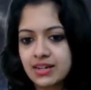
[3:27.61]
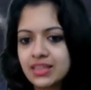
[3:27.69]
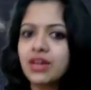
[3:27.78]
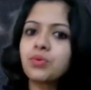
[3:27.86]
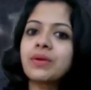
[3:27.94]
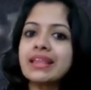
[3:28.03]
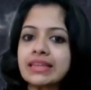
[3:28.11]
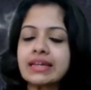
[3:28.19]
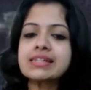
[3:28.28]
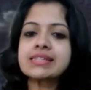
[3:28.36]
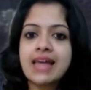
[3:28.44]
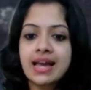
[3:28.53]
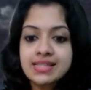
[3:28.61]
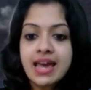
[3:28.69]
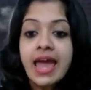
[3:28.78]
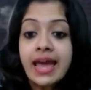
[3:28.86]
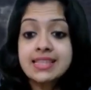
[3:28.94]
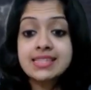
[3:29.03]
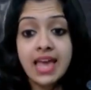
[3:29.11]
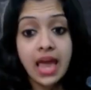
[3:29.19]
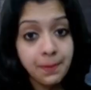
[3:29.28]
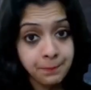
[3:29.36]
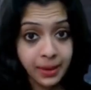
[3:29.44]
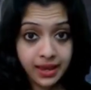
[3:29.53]
The only thing is that its
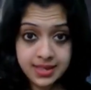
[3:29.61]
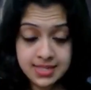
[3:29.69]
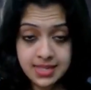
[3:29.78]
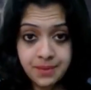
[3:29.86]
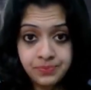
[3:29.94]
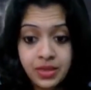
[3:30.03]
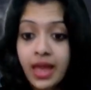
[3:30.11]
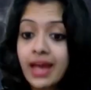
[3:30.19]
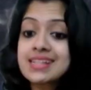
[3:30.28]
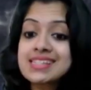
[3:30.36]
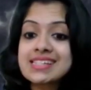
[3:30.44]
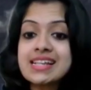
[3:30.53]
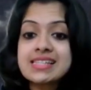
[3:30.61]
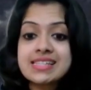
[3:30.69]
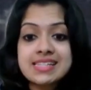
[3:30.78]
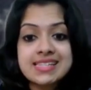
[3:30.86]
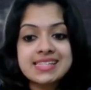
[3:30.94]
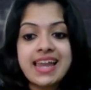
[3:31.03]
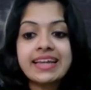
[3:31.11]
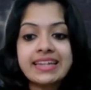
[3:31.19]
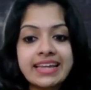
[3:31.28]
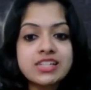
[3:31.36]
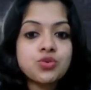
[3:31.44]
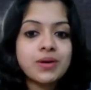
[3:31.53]
apex, it's tilted
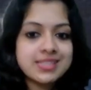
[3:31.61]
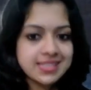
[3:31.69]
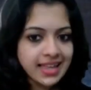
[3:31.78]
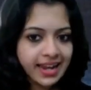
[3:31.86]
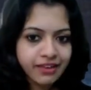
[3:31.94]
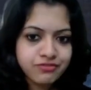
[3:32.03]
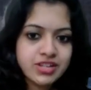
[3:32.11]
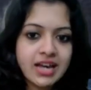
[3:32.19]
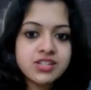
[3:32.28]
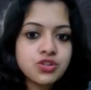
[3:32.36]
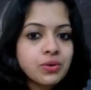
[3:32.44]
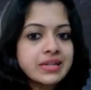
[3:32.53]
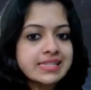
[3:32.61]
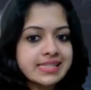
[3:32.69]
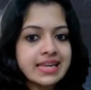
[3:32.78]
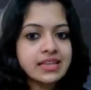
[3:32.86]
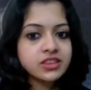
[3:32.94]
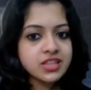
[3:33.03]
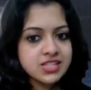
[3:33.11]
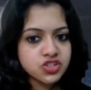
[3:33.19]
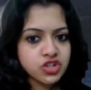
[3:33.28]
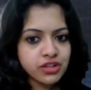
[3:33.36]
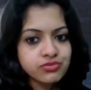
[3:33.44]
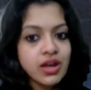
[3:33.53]
slightly towards the left. As you can see in this
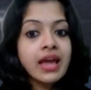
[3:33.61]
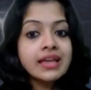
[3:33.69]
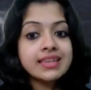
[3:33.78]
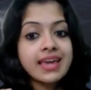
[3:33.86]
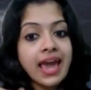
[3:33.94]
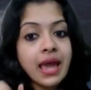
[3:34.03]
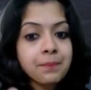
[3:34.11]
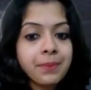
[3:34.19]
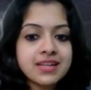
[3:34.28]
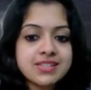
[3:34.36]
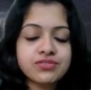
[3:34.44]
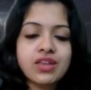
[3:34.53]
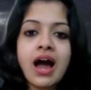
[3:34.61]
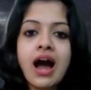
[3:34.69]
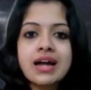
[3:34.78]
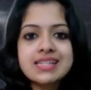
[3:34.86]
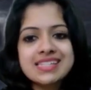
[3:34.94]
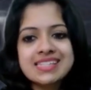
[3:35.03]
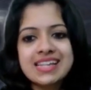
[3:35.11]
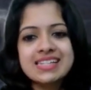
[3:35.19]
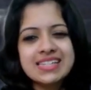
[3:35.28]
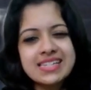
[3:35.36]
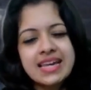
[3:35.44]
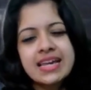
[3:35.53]
GIF, the apex of the heart is
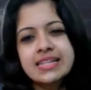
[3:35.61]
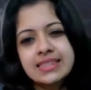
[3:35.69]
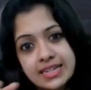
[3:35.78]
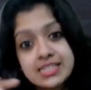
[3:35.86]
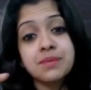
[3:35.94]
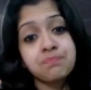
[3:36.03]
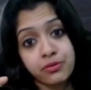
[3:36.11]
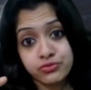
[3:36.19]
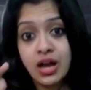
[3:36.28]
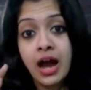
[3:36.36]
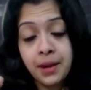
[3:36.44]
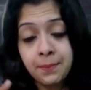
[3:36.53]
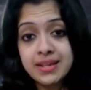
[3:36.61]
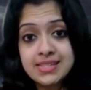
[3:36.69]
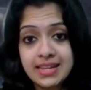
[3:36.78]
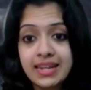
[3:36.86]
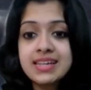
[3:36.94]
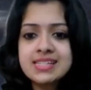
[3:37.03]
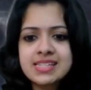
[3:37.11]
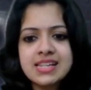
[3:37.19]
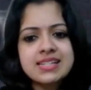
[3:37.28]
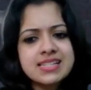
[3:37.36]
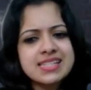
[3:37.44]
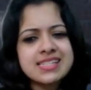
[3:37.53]
tilted, the tip of the heart basically is
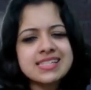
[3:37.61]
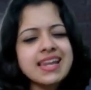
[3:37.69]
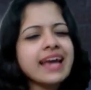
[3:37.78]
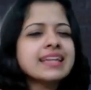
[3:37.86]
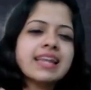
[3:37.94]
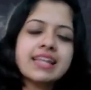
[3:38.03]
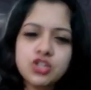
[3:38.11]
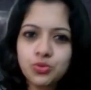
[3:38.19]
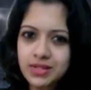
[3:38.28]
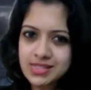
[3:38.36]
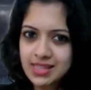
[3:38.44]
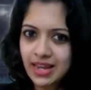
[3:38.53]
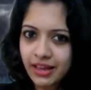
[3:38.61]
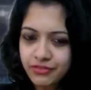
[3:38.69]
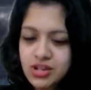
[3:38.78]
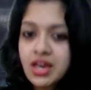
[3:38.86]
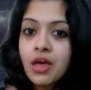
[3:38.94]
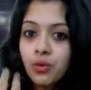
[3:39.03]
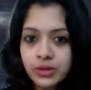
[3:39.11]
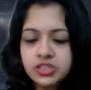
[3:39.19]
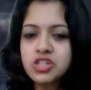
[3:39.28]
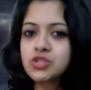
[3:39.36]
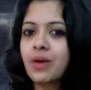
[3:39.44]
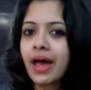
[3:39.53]
tilted slightly towards the left, which
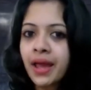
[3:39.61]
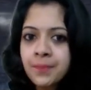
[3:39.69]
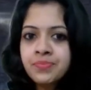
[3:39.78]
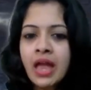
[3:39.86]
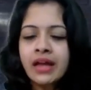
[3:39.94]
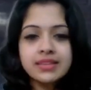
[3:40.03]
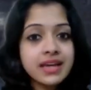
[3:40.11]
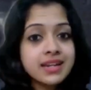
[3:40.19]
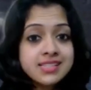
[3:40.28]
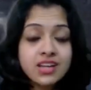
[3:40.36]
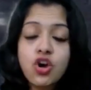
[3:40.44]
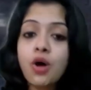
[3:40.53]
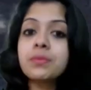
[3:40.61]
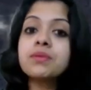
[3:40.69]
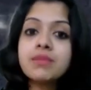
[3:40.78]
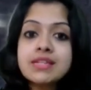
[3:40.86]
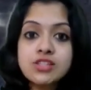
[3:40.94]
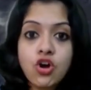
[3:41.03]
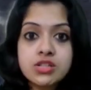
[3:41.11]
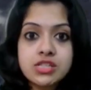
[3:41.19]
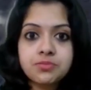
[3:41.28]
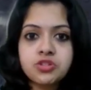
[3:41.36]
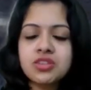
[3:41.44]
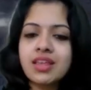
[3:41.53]
is why there is a common
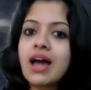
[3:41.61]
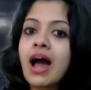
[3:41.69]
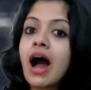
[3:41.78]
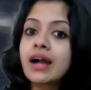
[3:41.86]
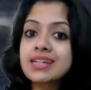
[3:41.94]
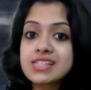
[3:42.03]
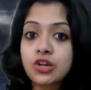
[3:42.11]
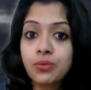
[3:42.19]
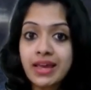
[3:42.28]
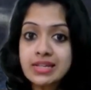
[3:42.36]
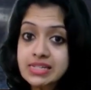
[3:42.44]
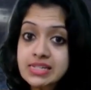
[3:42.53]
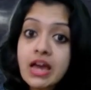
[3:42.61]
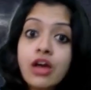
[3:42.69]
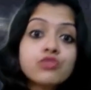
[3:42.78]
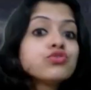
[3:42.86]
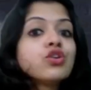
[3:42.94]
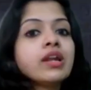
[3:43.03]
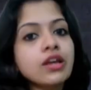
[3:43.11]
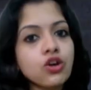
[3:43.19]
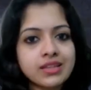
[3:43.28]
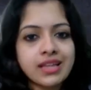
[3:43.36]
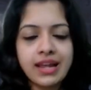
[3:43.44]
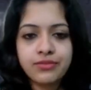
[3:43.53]
misconception that the heart is located fully on
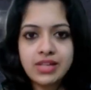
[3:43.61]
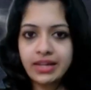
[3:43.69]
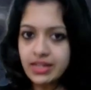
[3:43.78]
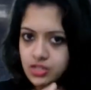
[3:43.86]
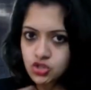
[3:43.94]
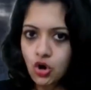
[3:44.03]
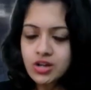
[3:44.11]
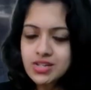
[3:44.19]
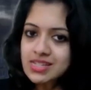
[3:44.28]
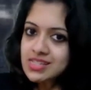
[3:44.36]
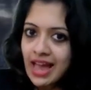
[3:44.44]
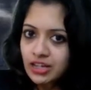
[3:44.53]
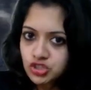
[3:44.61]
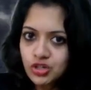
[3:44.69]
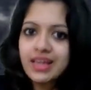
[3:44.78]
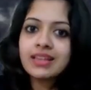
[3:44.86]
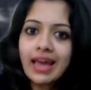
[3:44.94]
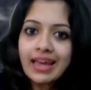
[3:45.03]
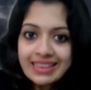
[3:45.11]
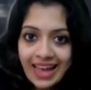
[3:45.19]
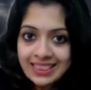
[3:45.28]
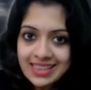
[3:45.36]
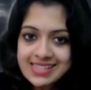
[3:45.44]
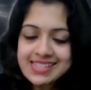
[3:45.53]
the left side. It's not, it's actually
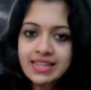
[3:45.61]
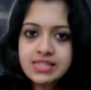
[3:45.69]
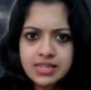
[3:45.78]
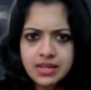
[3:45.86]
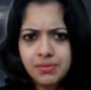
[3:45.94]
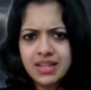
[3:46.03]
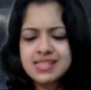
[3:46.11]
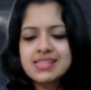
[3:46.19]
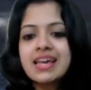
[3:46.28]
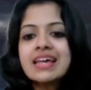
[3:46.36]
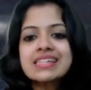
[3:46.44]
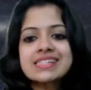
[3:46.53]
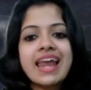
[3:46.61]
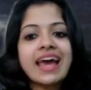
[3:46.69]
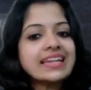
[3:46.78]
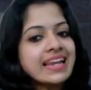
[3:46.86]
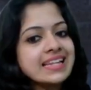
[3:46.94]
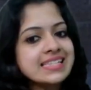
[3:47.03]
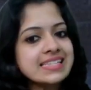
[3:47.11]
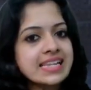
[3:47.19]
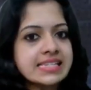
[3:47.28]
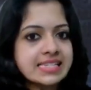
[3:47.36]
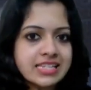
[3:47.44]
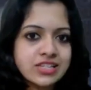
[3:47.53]
at the center, but it's slightly
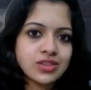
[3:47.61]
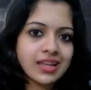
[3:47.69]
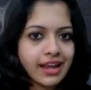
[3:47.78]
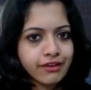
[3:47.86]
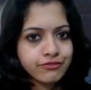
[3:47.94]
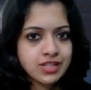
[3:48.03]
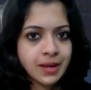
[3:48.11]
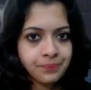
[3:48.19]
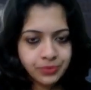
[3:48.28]
tilted to the left.